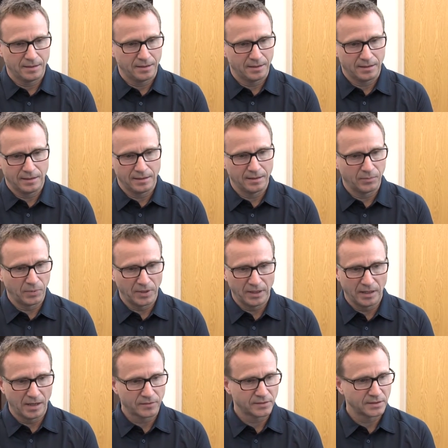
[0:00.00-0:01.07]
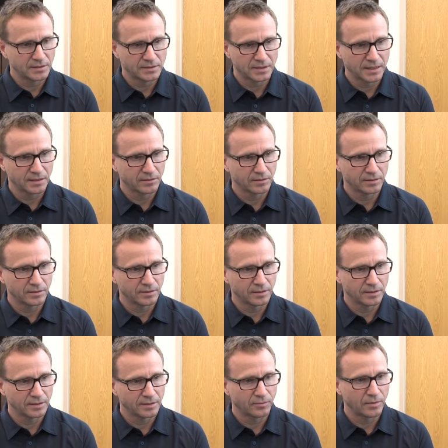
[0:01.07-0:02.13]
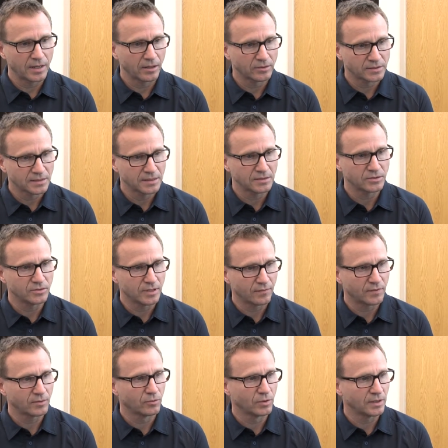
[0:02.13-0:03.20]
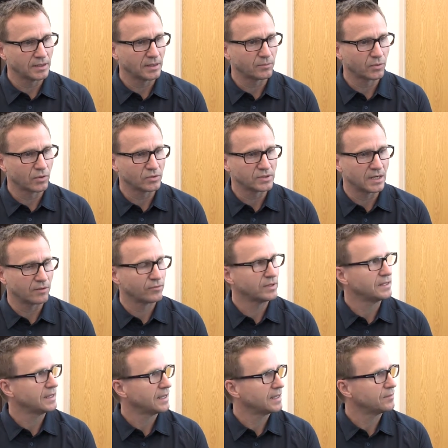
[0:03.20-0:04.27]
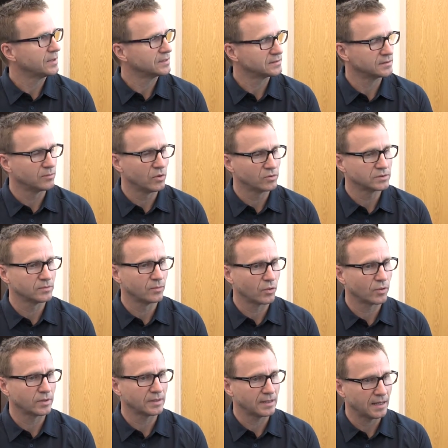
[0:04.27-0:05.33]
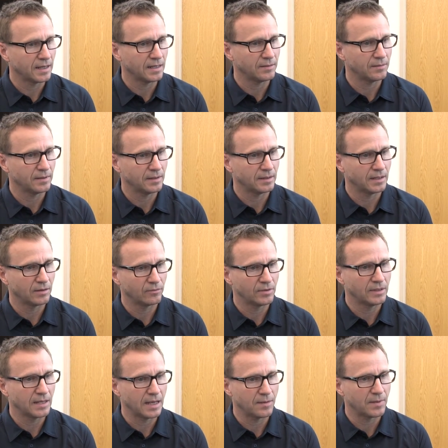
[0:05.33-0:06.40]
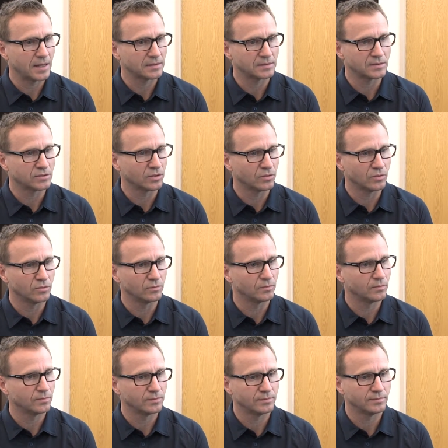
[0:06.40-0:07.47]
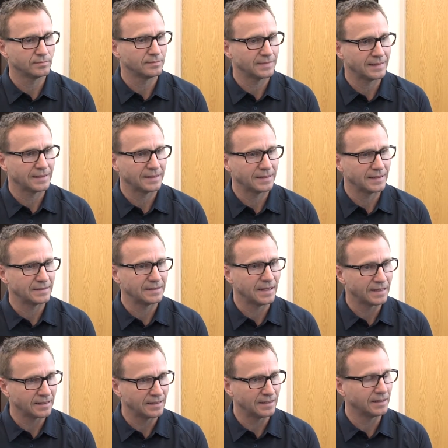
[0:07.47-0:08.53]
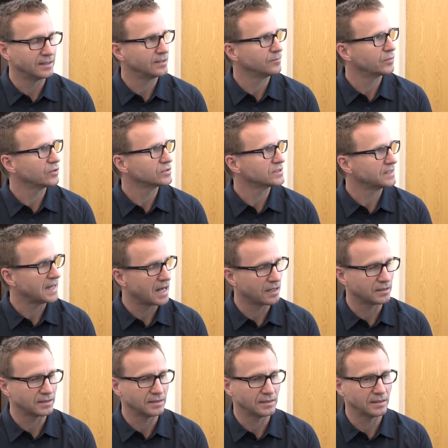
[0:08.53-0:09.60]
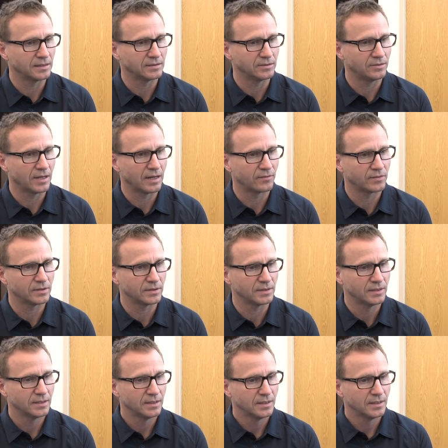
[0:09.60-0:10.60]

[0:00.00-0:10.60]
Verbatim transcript: in the playoffs, it's like in, in, the regular season. You have to really approach every game as the most important game, and every game has its own identity and personality, and you have to